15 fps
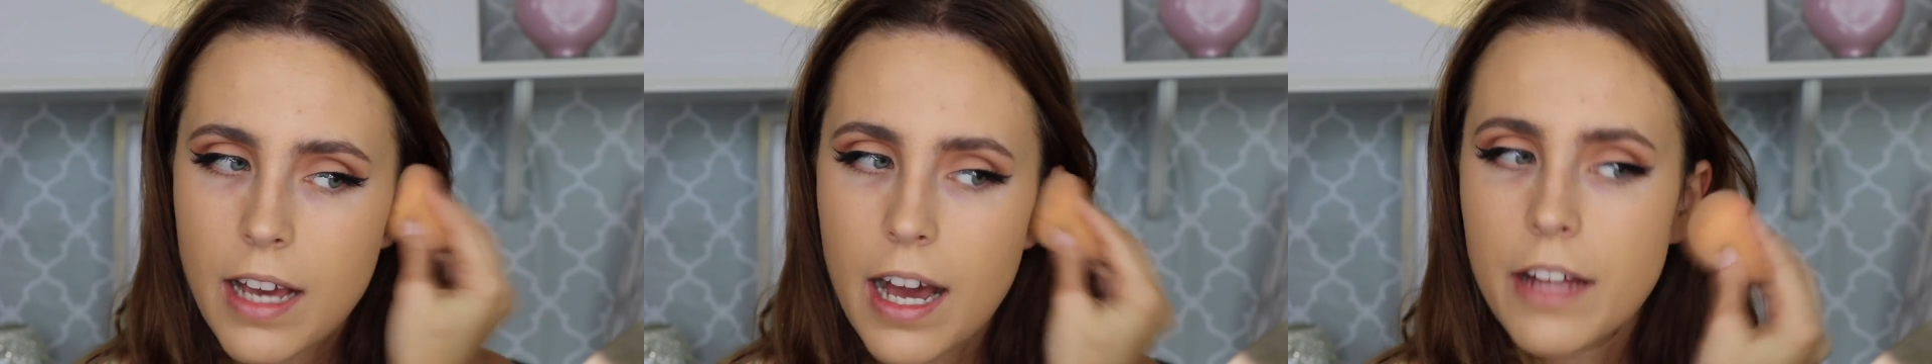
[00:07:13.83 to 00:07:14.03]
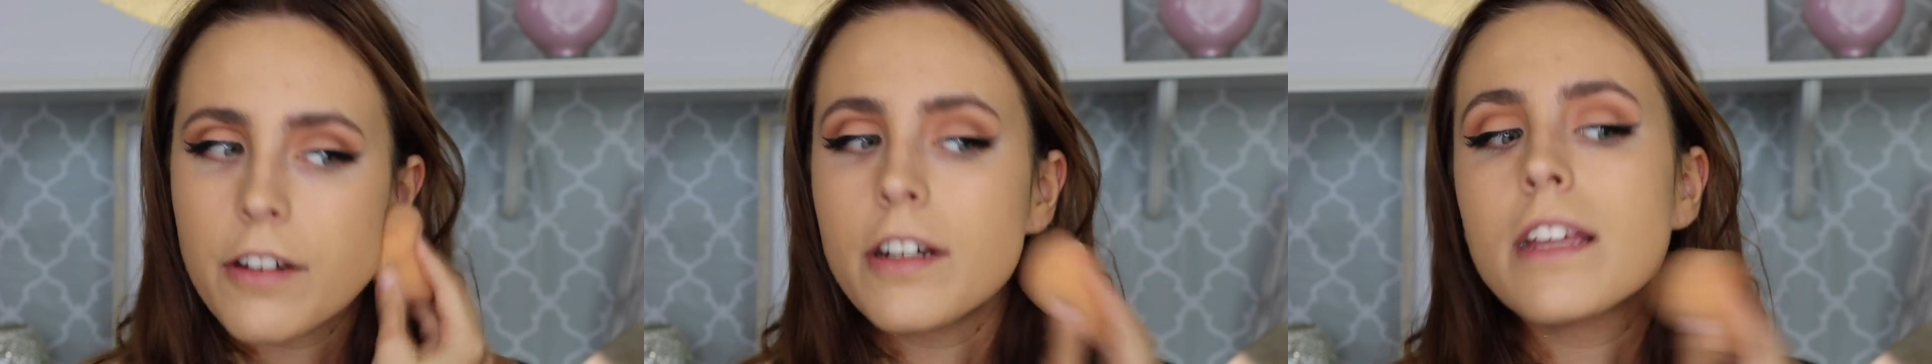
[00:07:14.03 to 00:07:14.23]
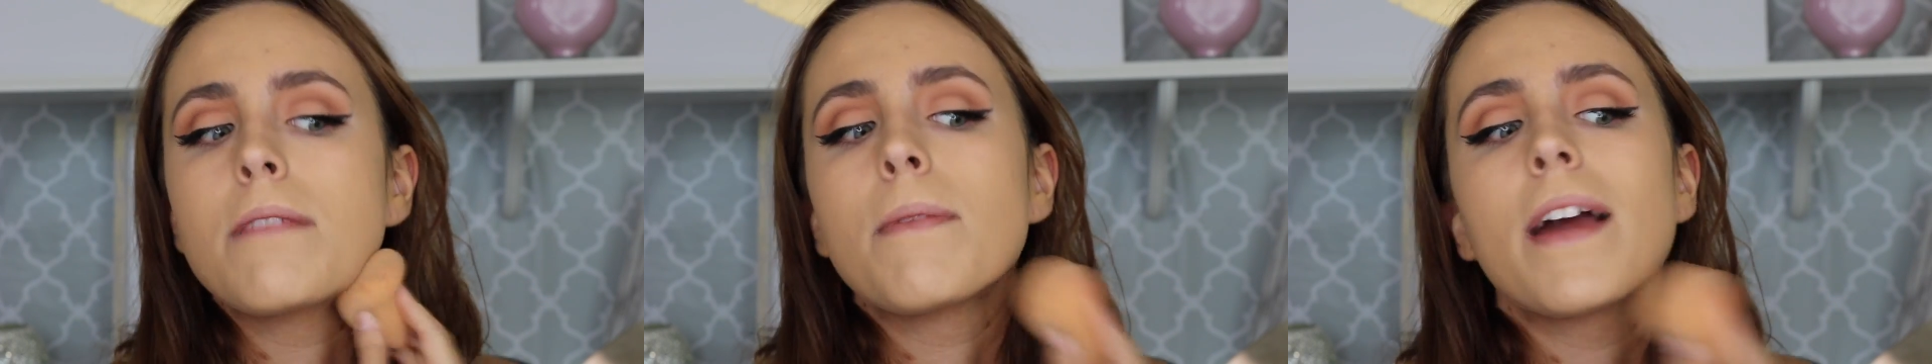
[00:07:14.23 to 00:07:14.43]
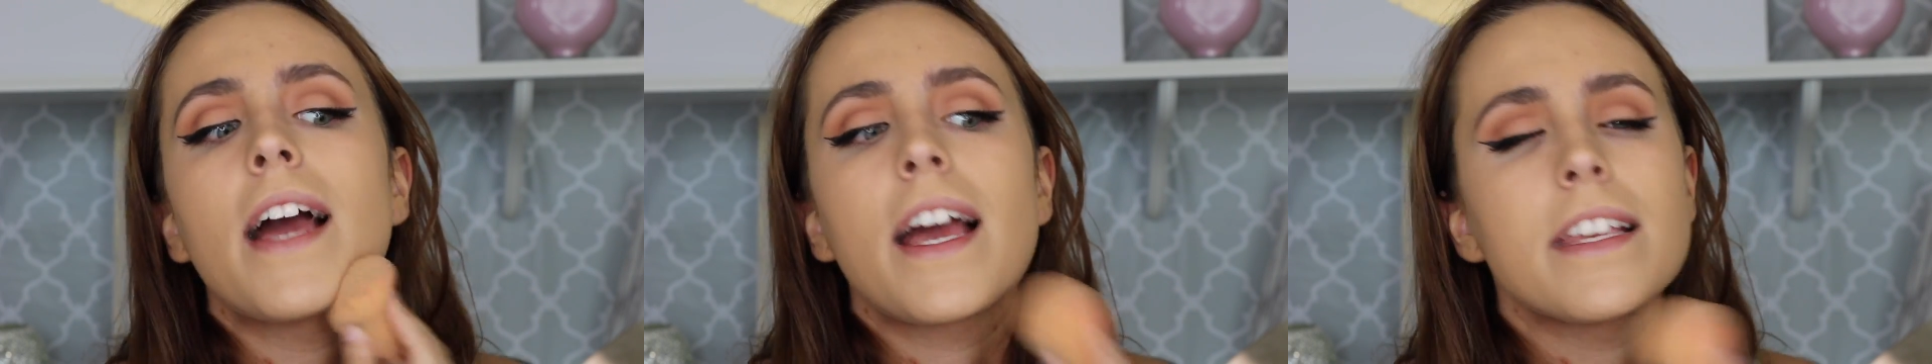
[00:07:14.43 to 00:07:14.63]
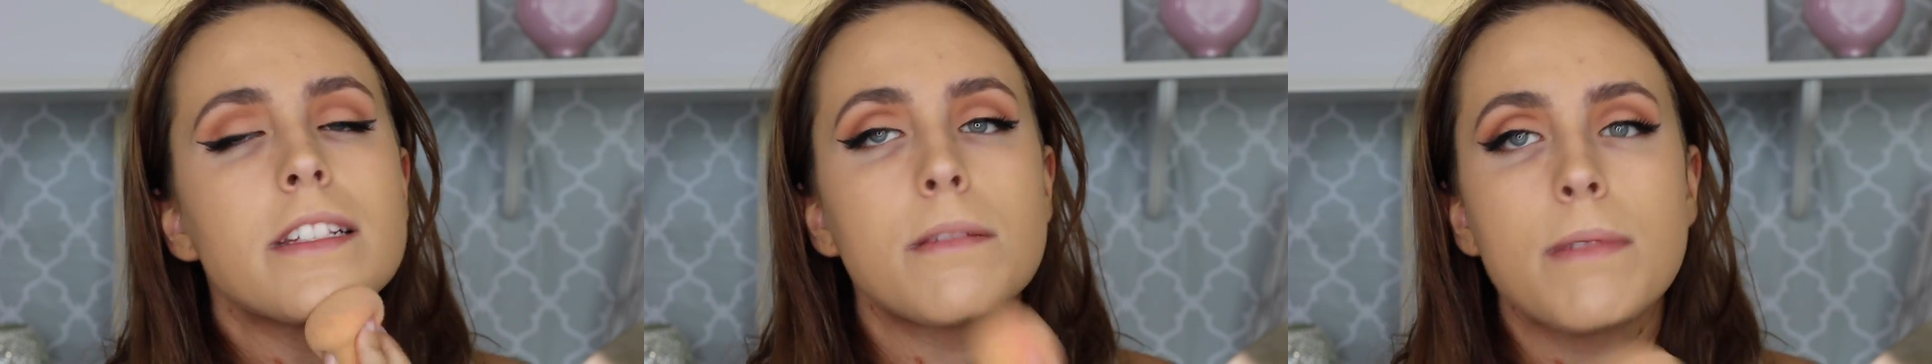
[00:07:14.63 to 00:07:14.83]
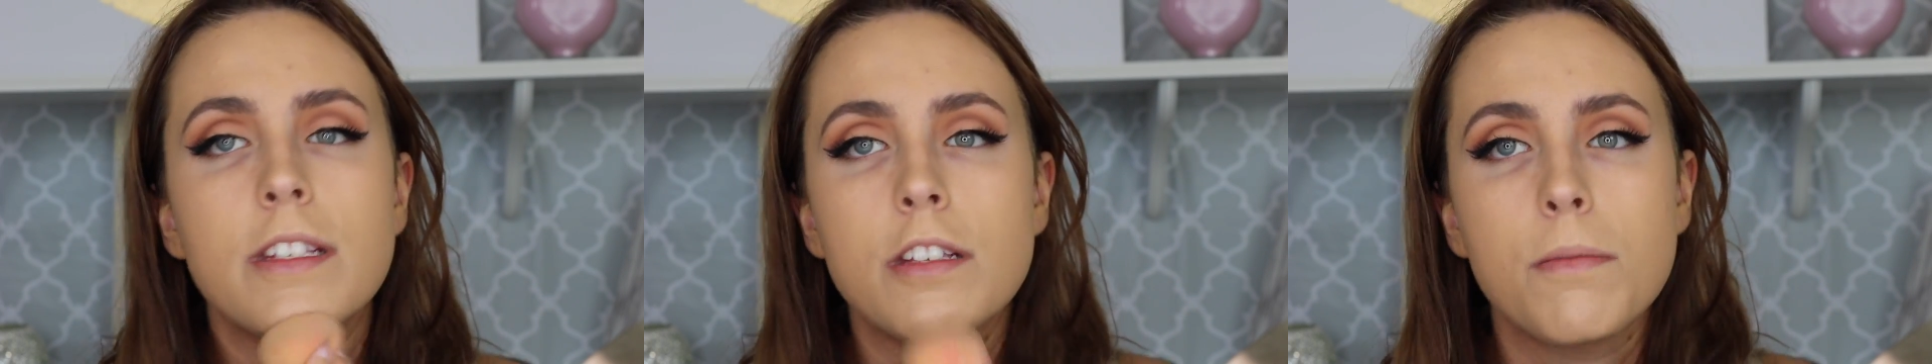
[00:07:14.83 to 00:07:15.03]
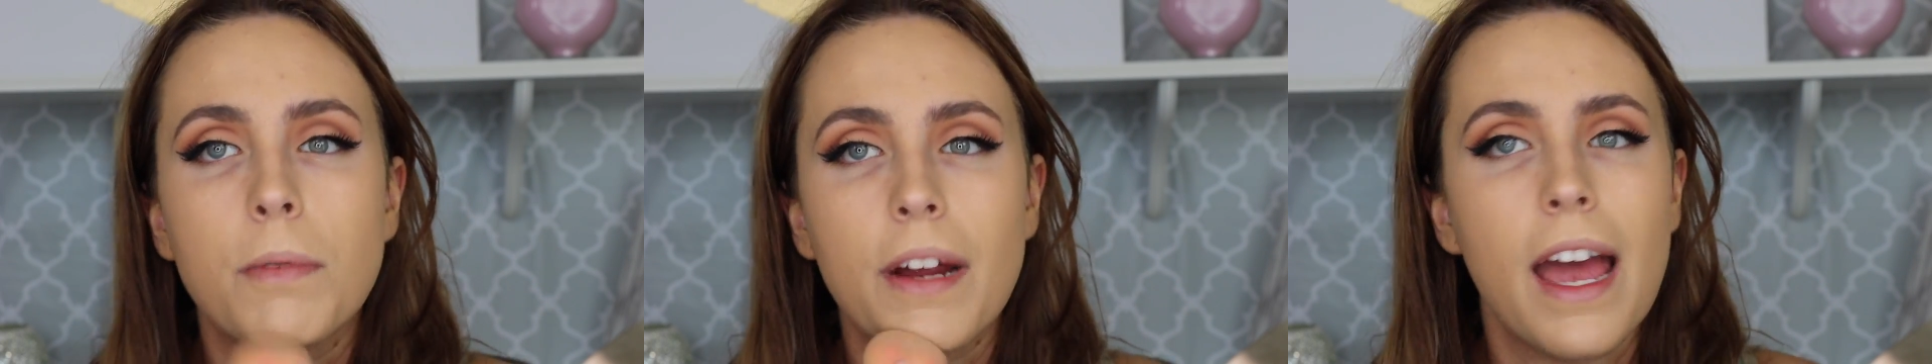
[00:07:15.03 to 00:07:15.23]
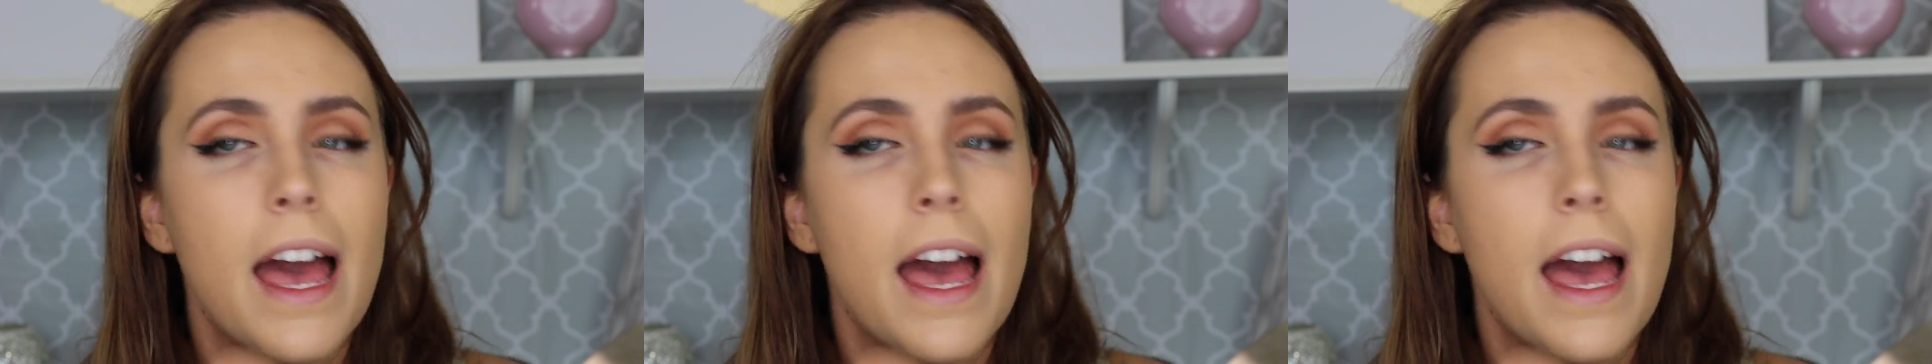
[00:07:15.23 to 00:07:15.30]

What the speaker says: underneath my eyes to be super